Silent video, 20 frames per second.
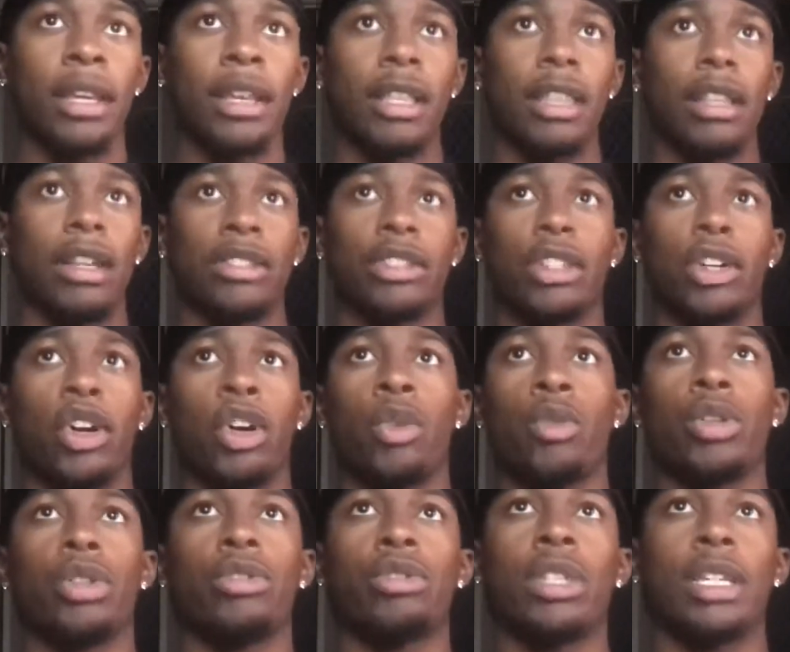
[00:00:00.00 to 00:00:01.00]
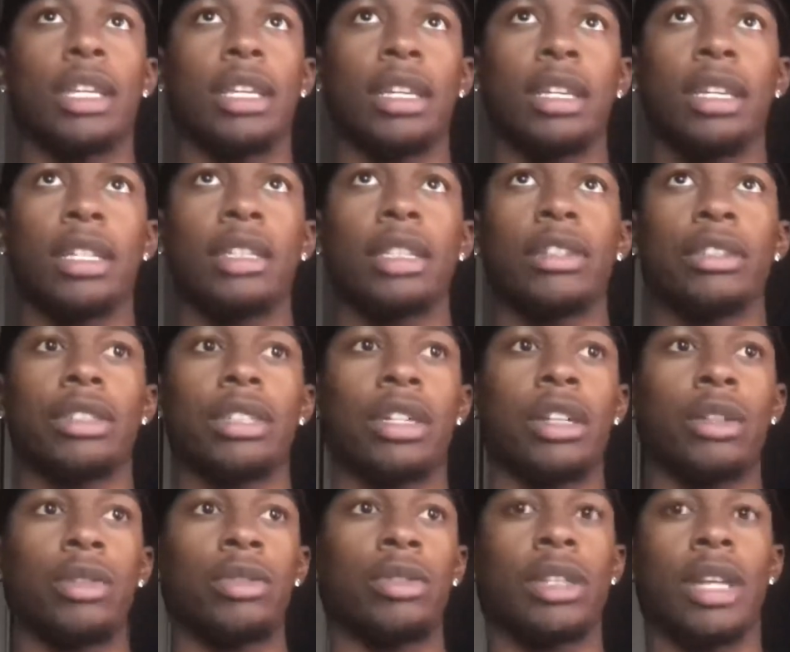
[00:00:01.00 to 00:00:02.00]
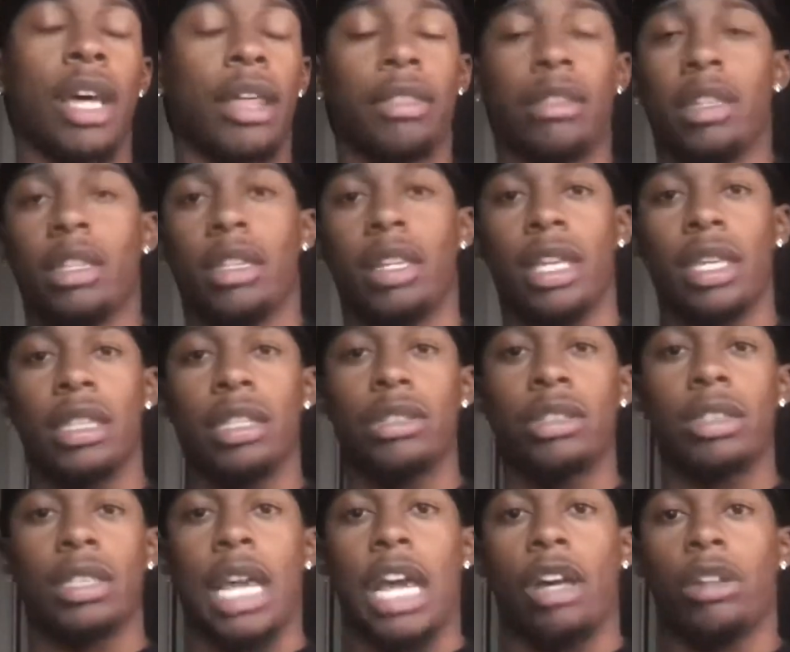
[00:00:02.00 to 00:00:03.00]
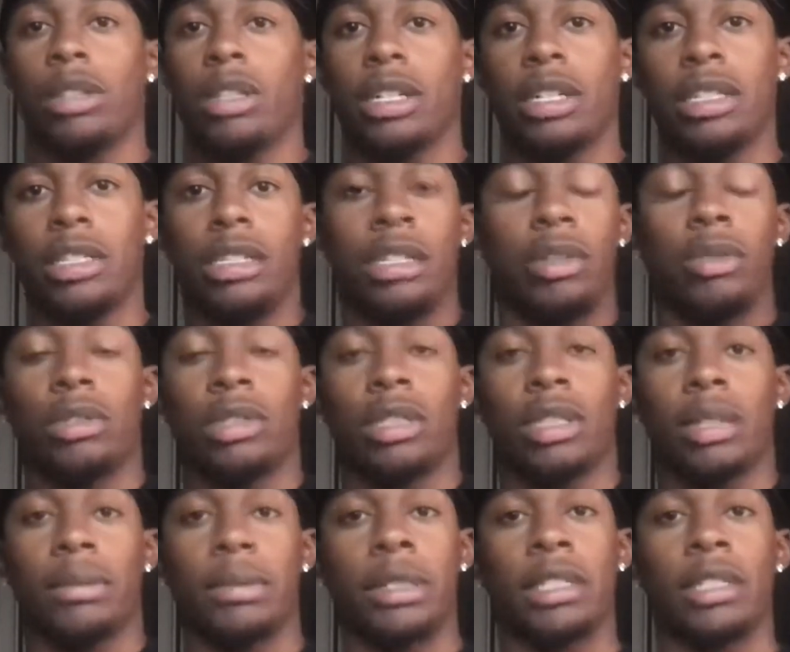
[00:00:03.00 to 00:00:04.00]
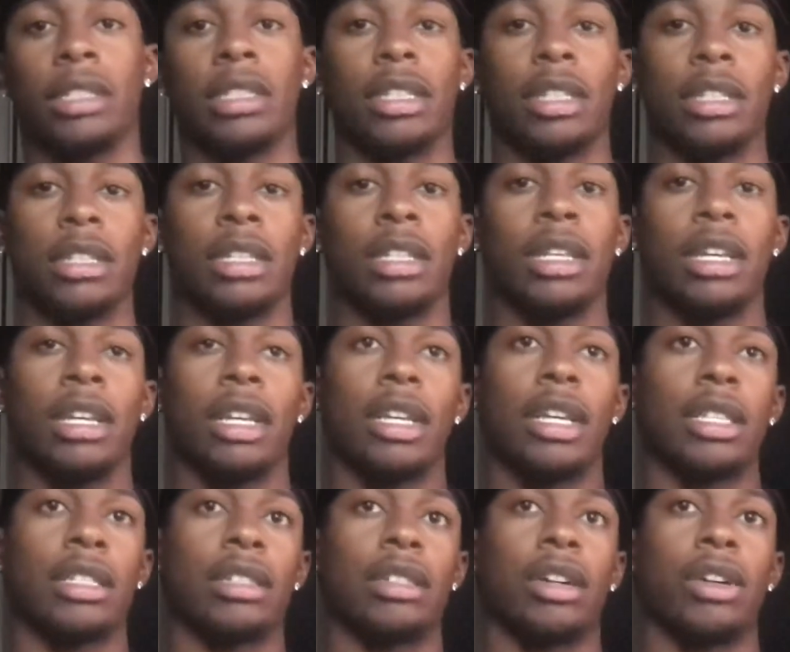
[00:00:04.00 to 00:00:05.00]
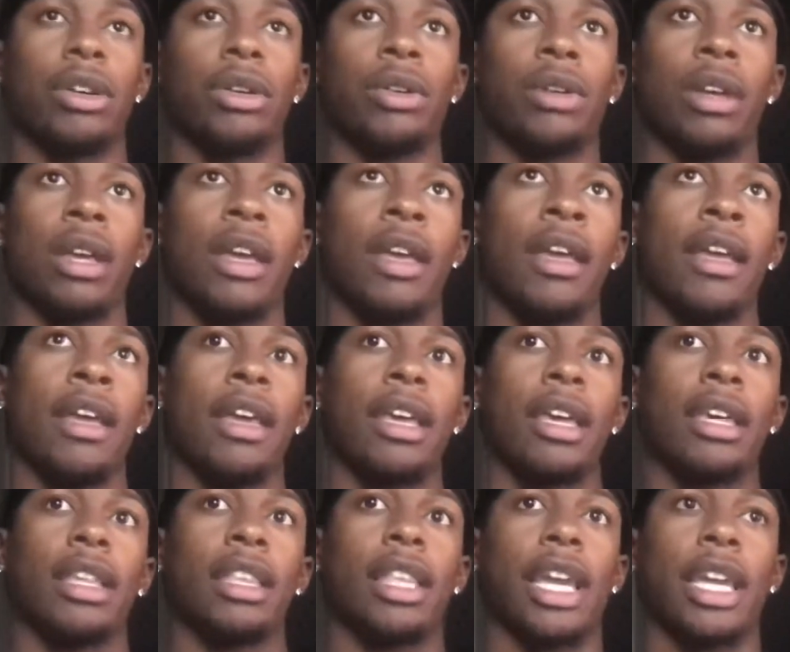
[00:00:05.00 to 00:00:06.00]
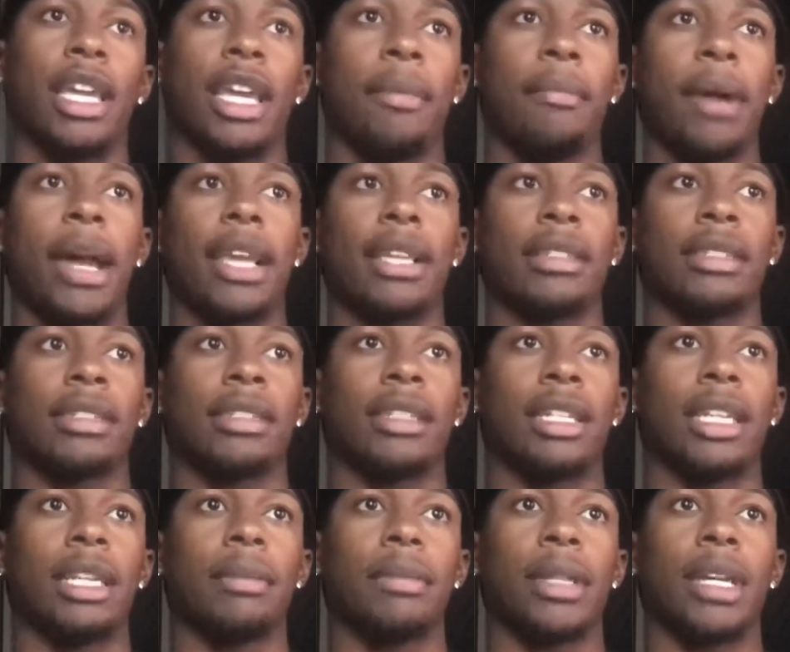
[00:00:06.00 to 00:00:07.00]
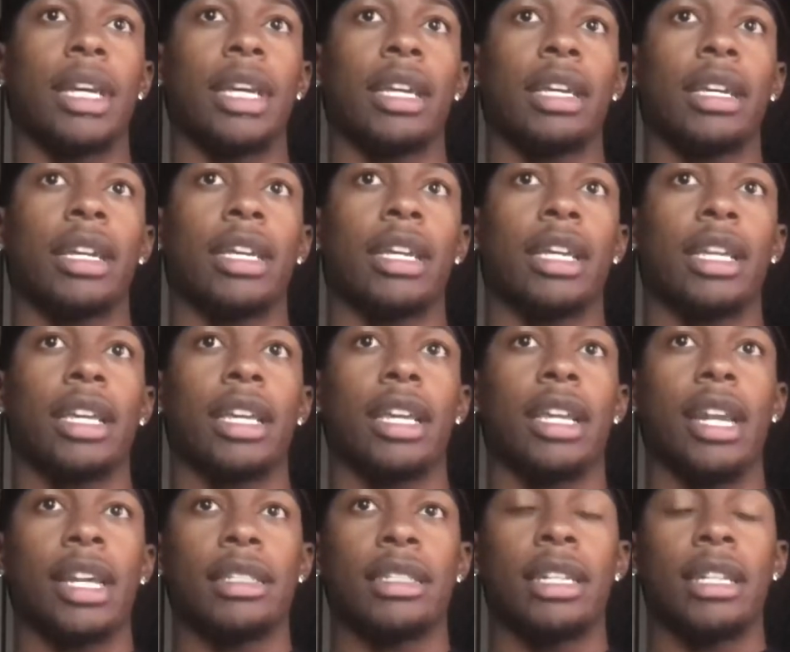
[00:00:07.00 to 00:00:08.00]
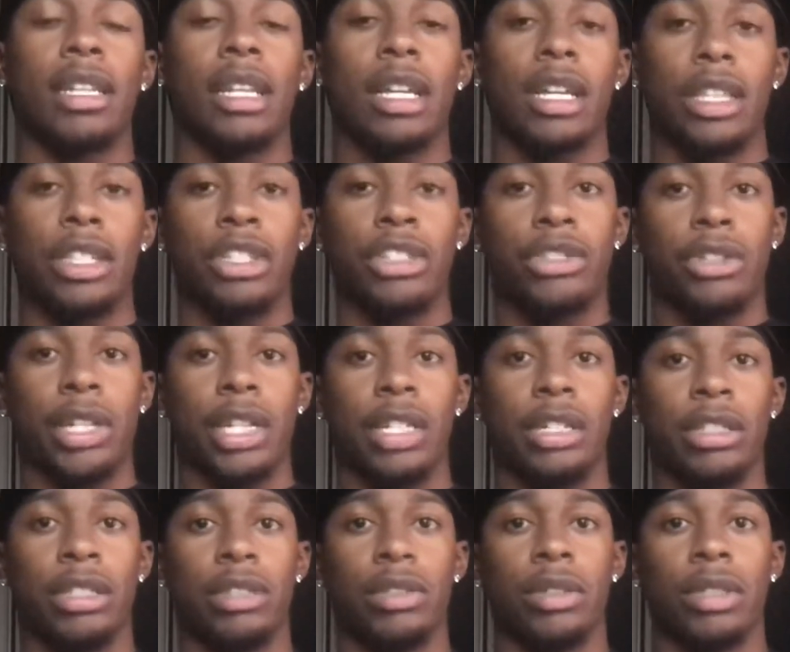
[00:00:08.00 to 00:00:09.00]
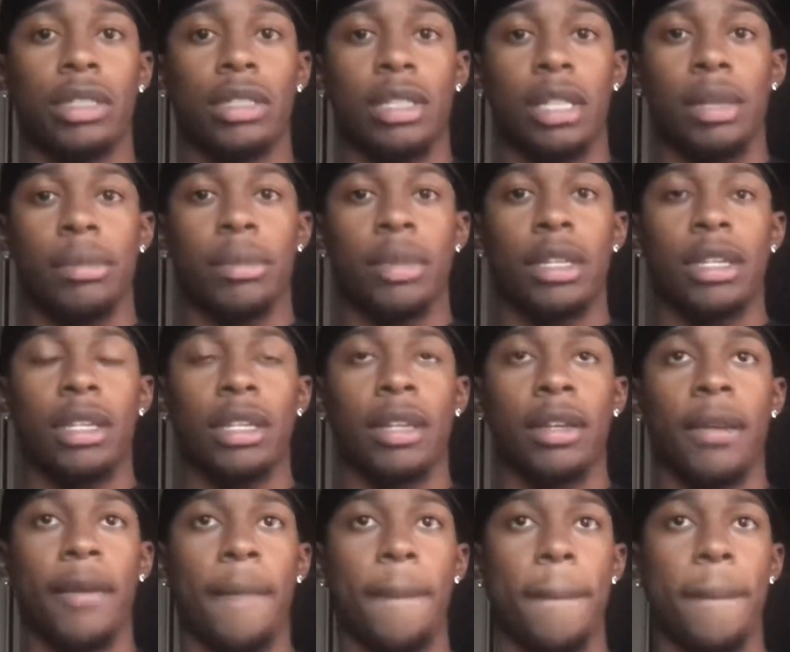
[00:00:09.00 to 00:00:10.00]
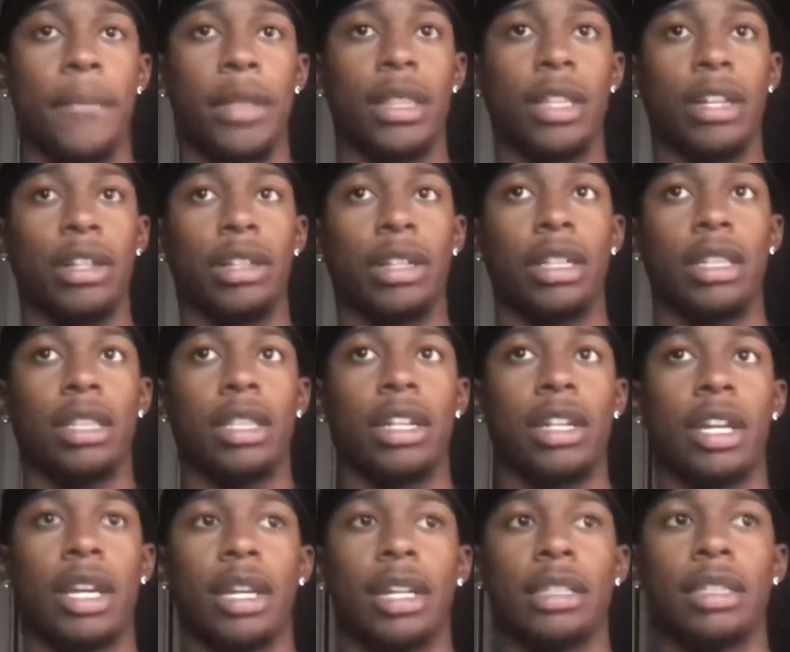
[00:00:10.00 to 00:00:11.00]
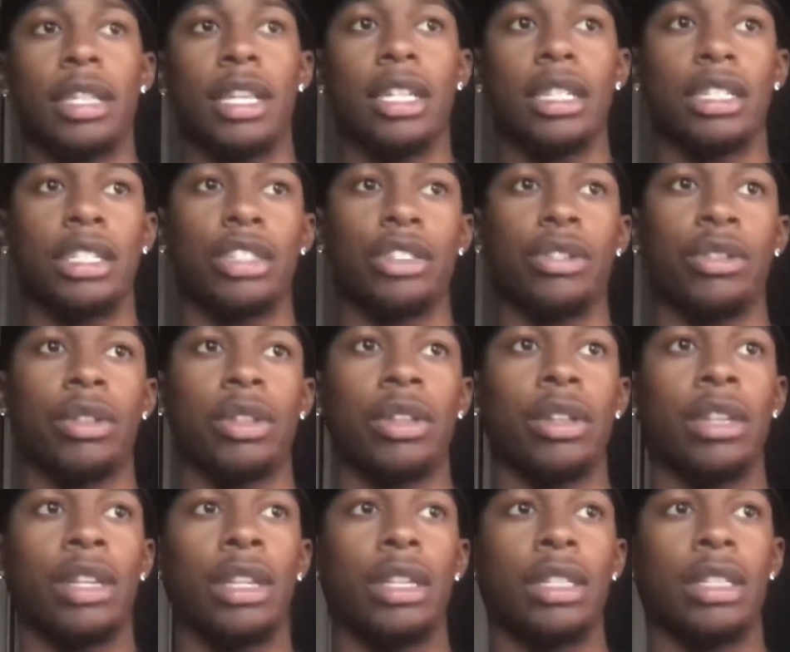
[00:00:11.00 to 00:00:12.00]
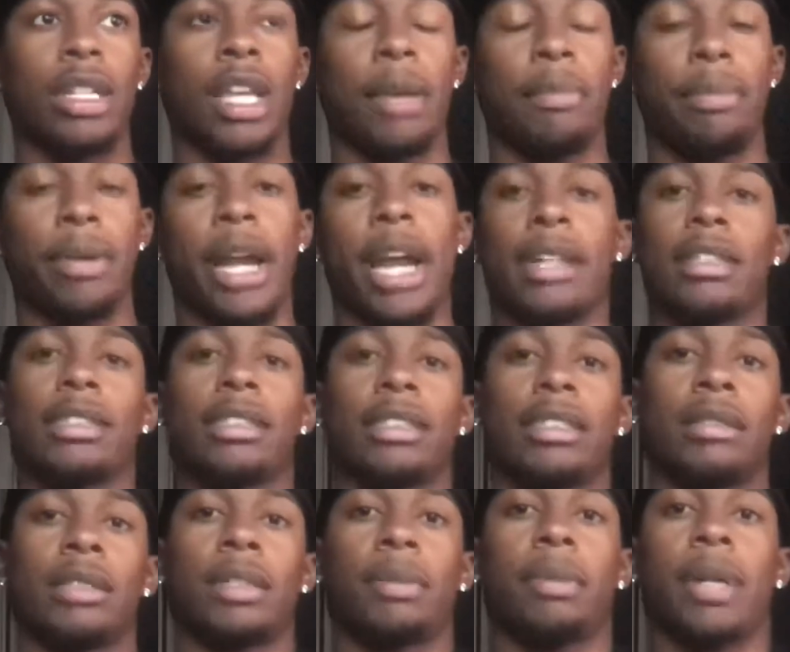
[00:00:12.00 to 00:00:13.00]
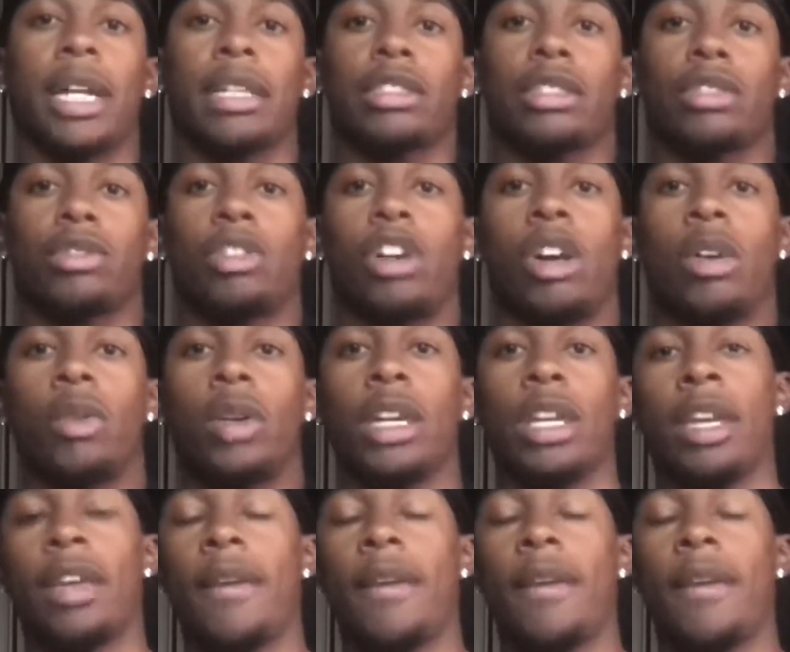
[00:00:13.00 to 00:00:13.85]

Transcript: There's no routine. There's no nothing. Like they're just out there doing something, and so, like it might seem like and I see a lot of the trainers doing the same thing, and they're they're kind of teaching you to practice to practice the wrong way,